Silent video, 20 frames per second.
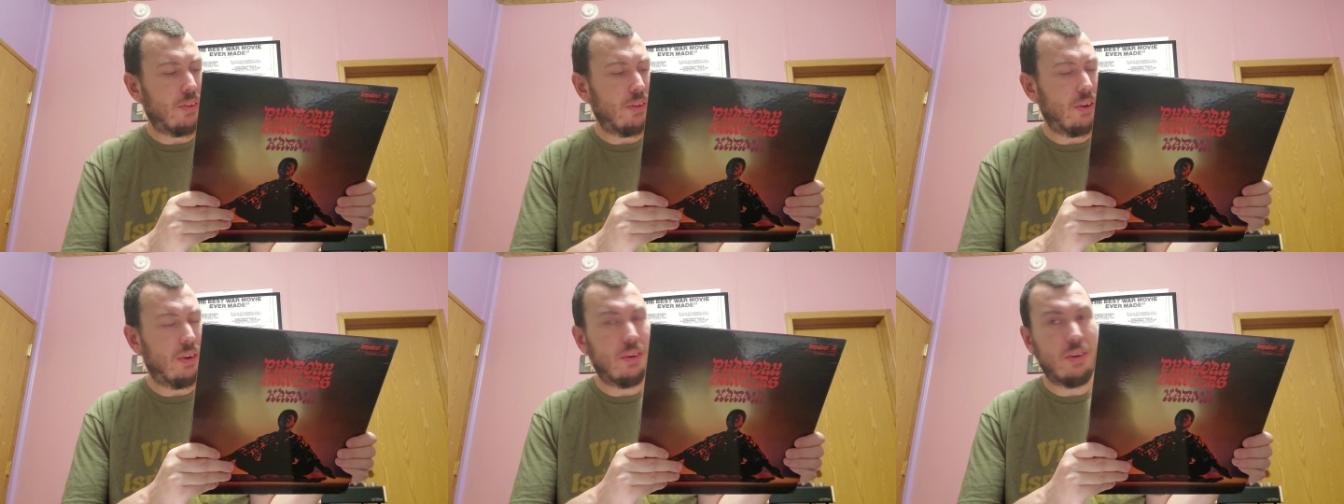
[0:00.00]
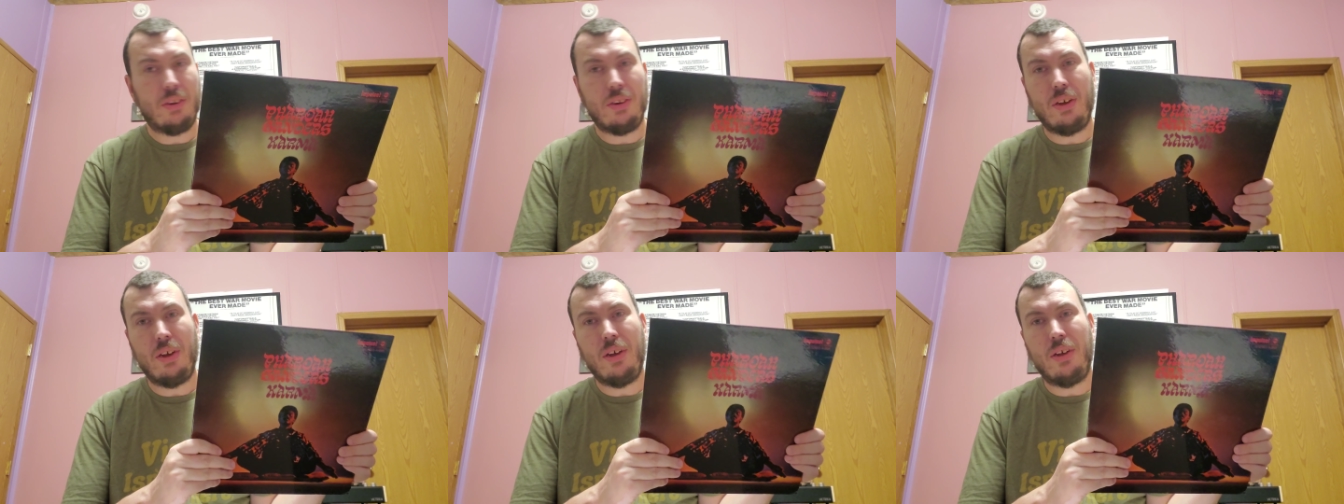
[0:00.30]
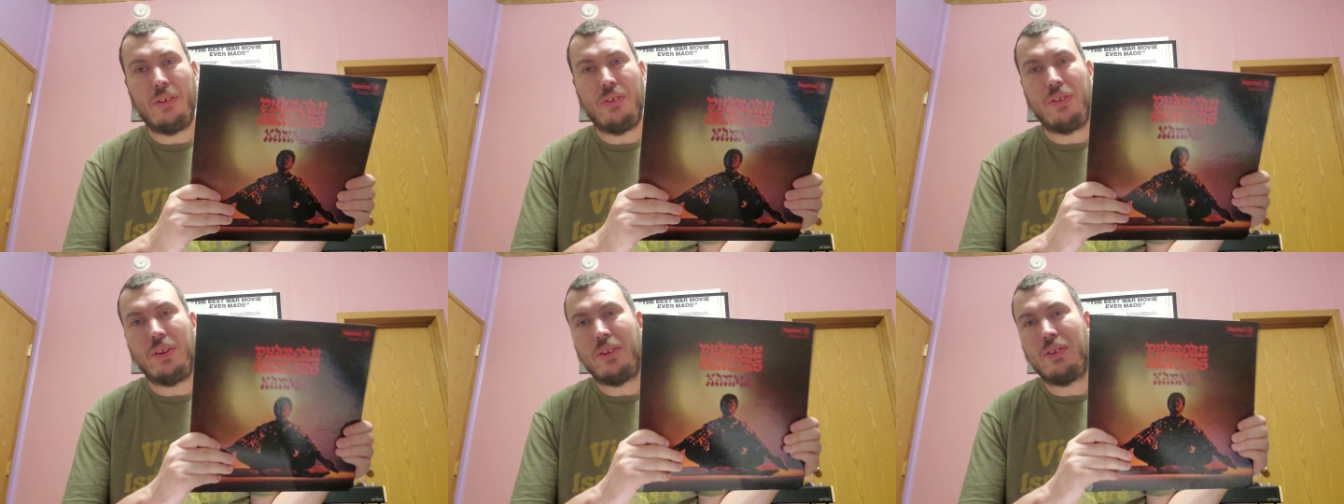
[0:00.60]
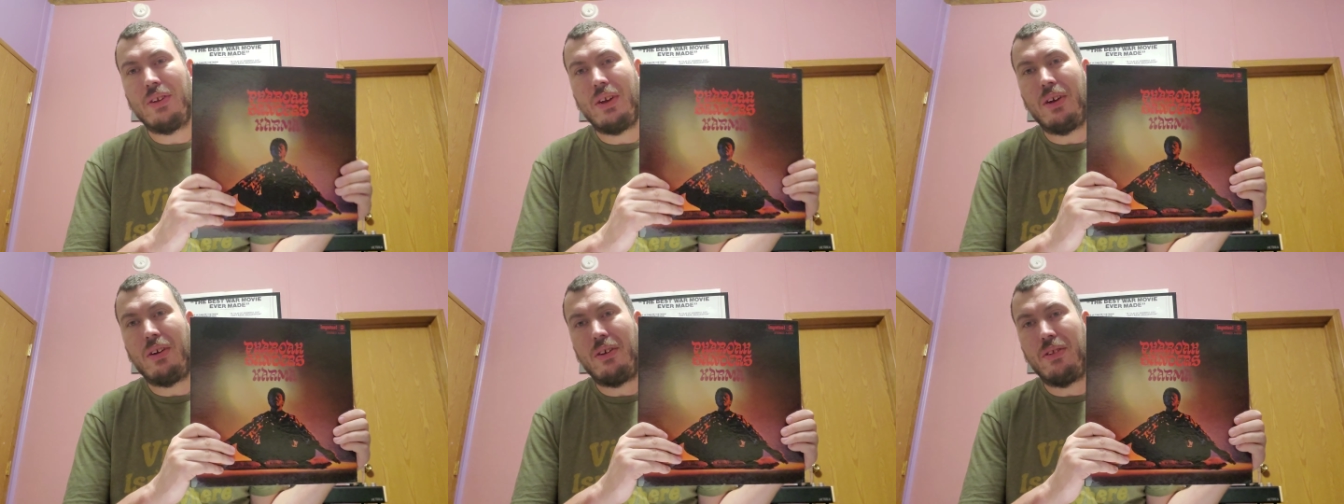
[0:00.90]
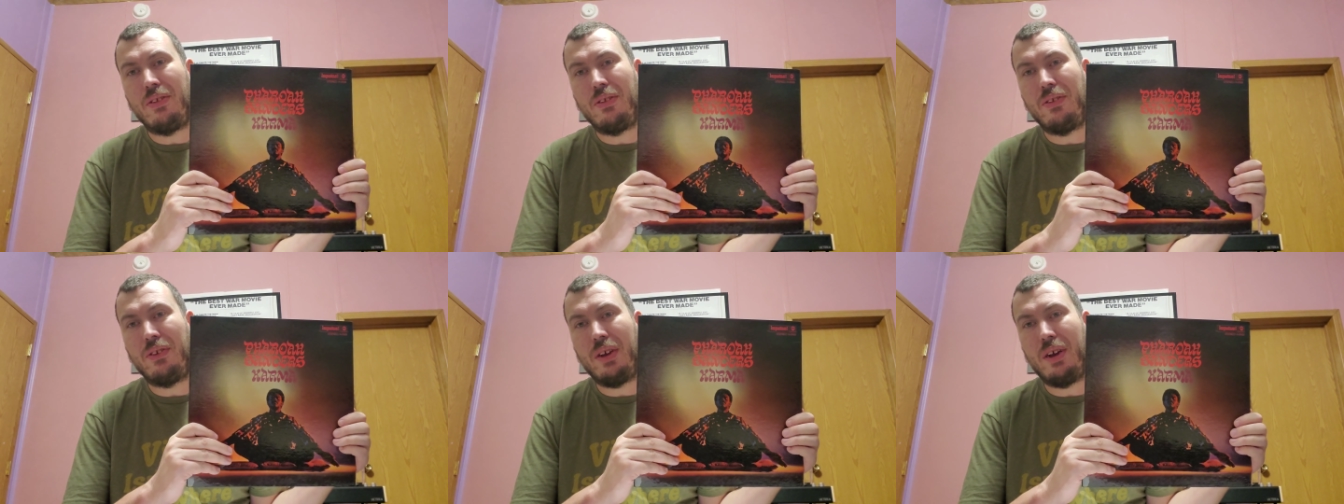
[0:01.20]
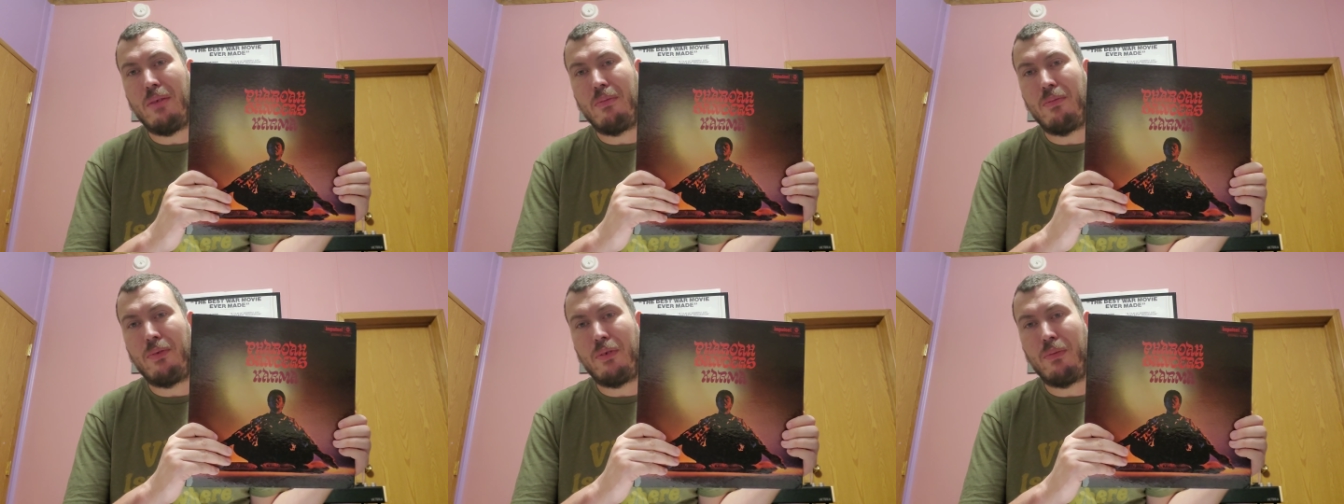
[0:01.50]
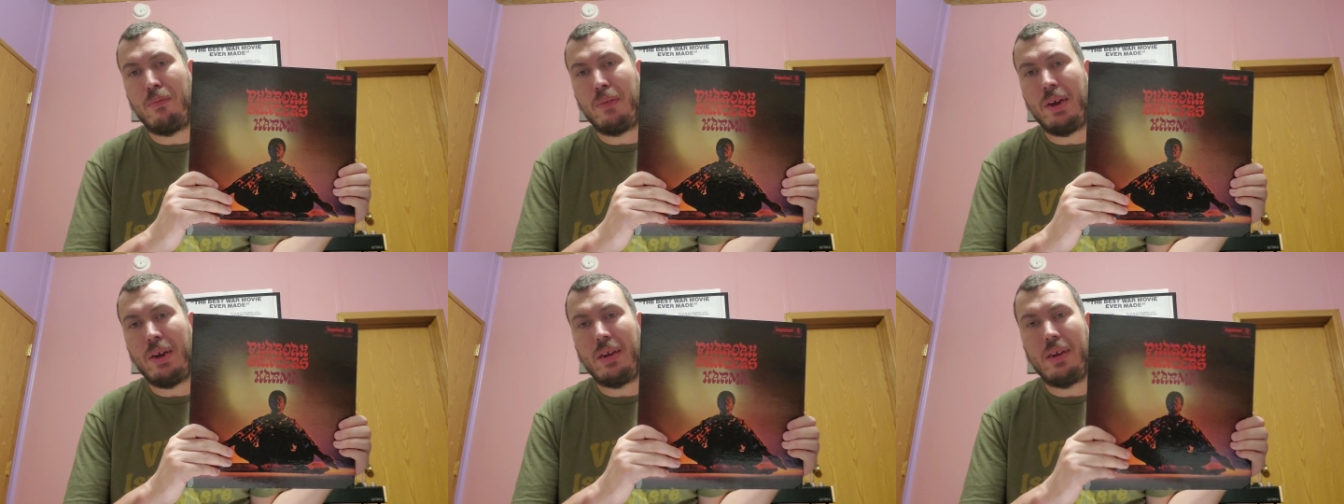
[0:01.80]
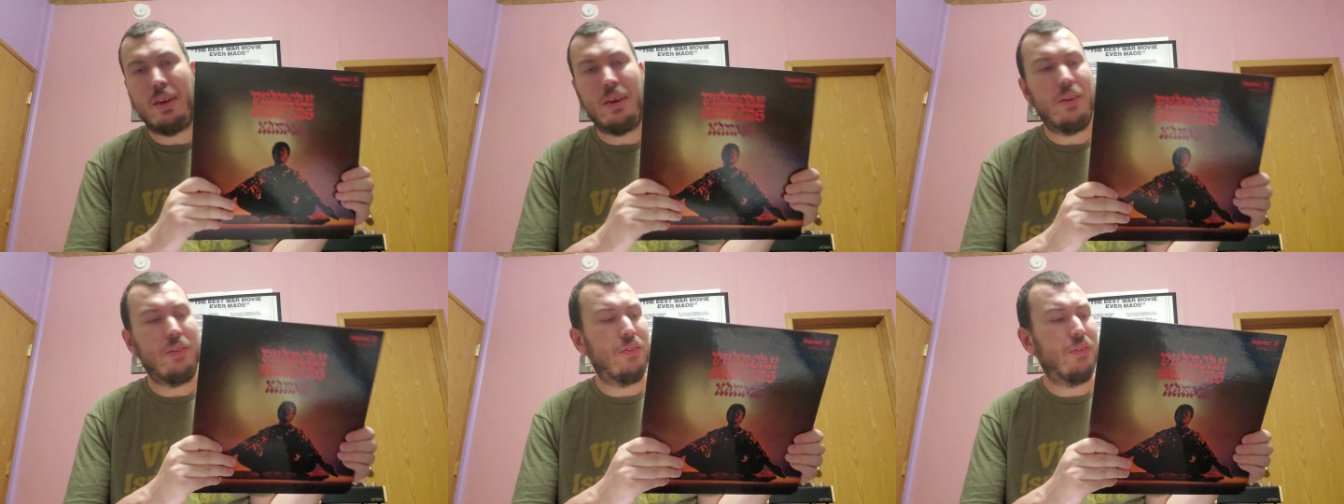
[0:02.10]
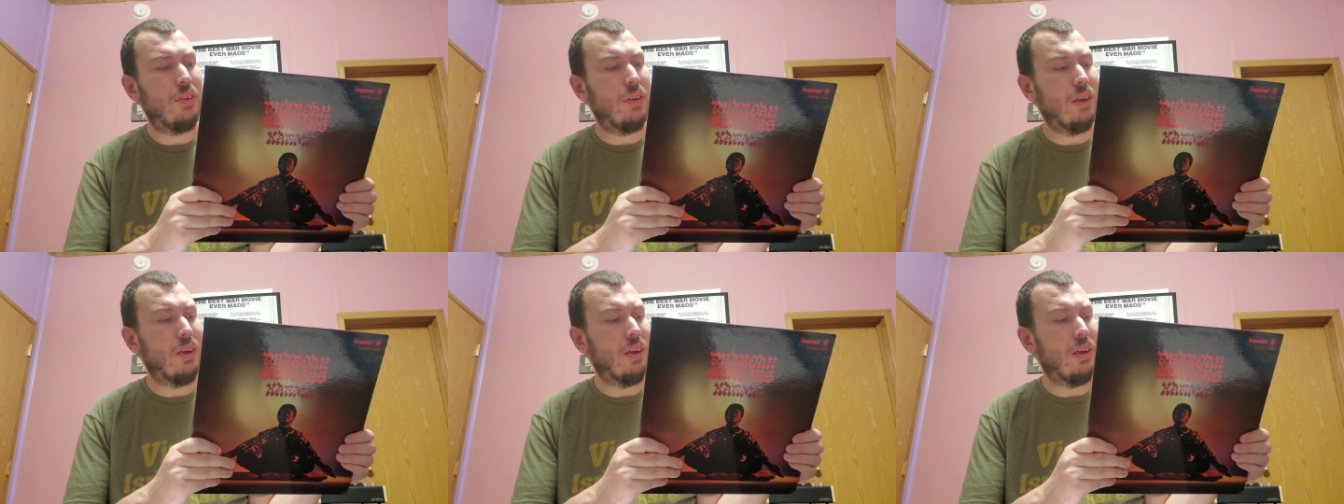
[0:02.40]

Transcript: that sticks out on this album for me, it's